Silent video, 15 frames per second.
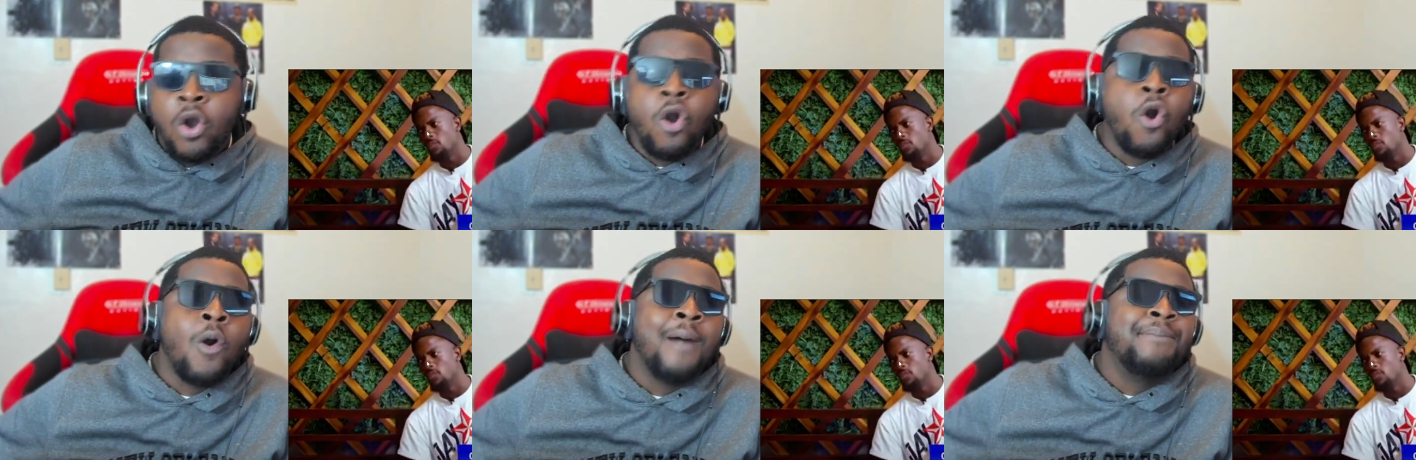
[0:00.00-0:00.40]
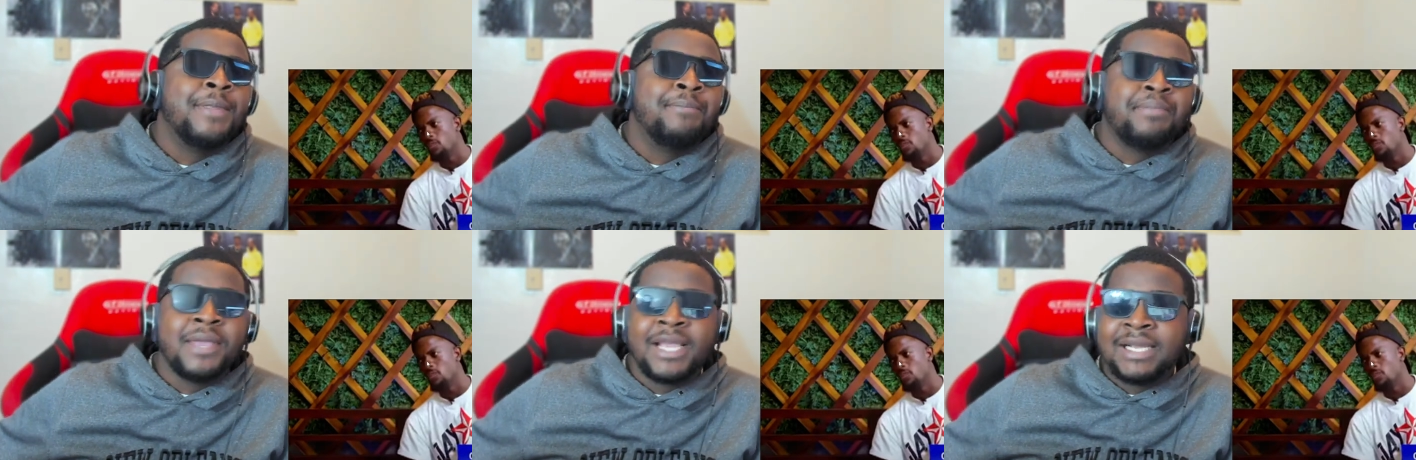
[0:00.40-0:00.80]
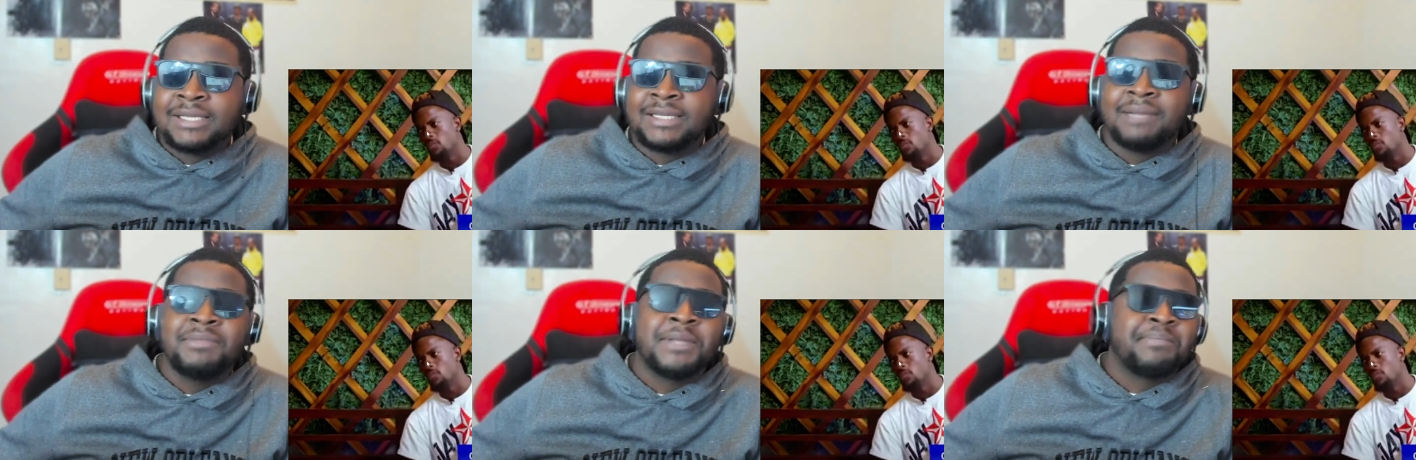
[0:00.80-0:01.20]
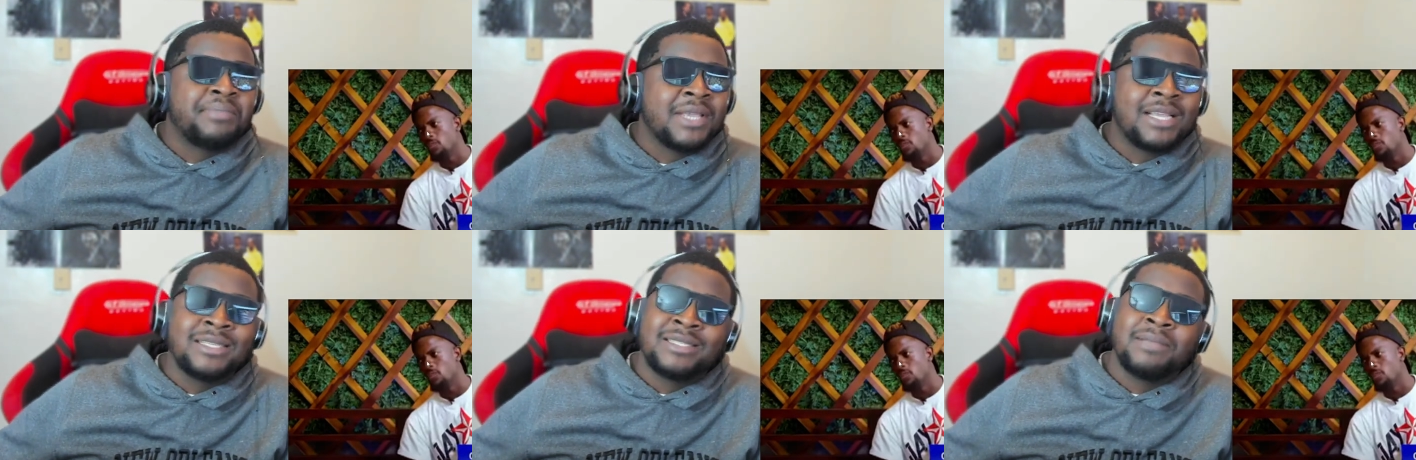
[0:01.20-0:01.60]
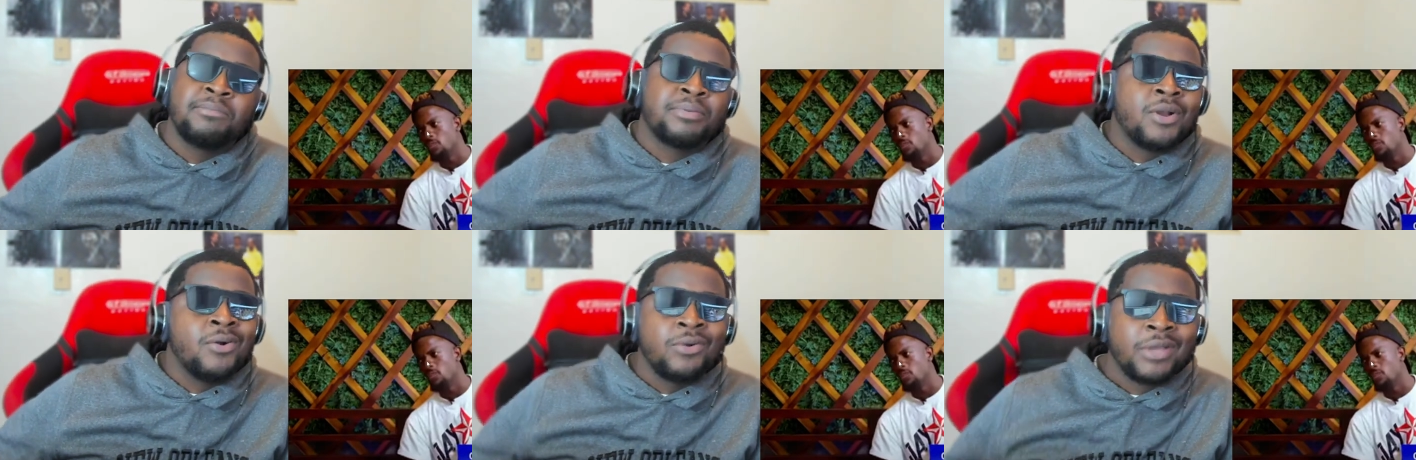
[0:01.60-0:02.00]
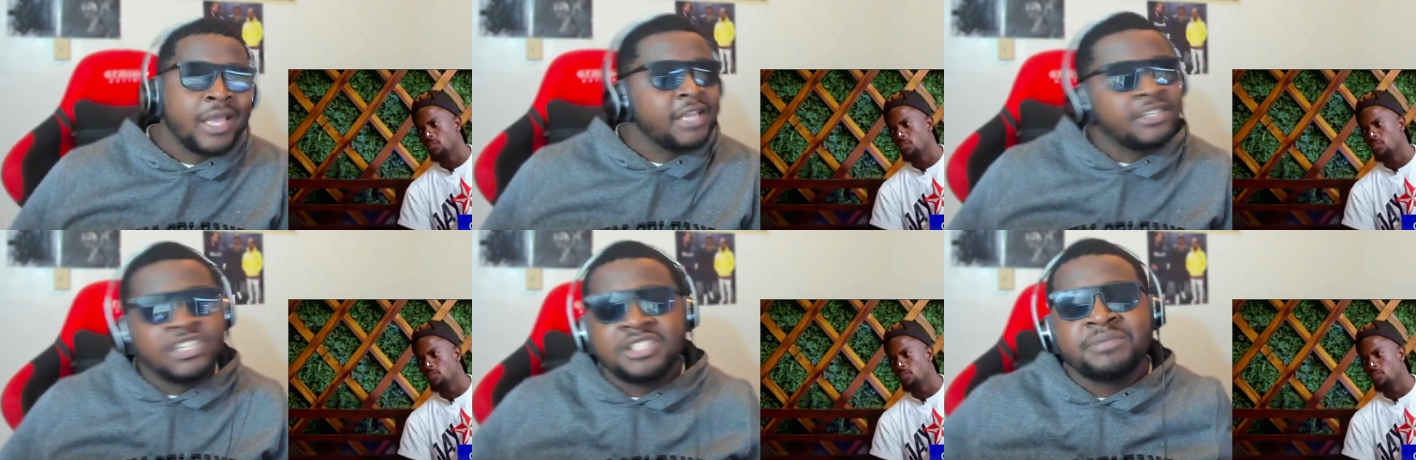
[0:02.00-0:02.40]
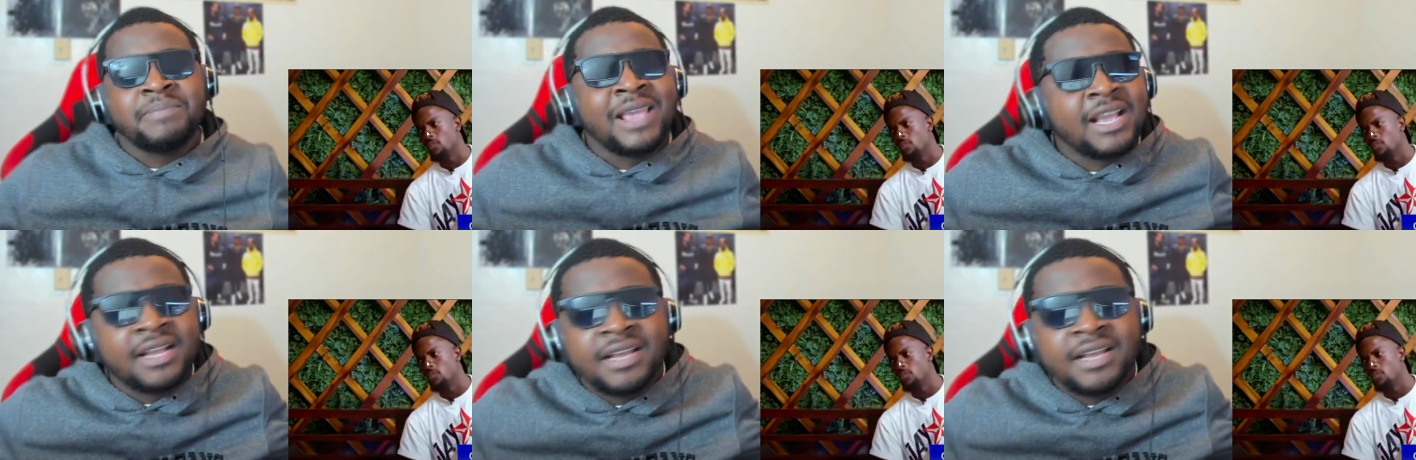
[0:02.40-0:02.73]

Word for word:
Speaker 1: Oh, I'm the biggest. I'm the biggest. And bro, can just make